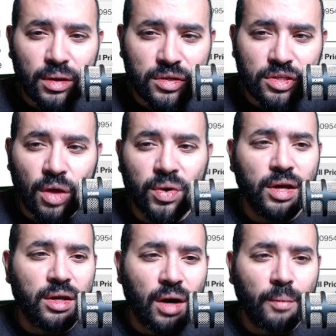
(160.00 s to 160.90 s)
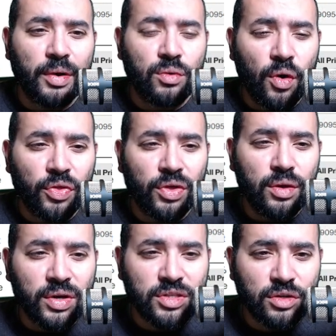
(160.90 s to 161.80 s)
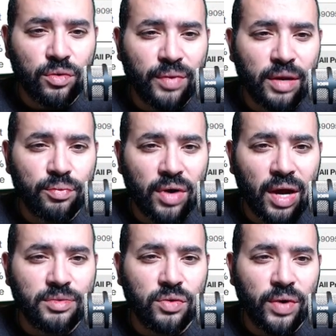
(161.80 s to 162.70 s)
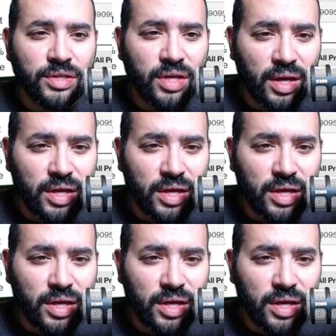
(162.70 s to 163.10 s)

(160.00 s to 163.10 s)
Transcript: slowing economic growth and a U.S. central bank primed to raise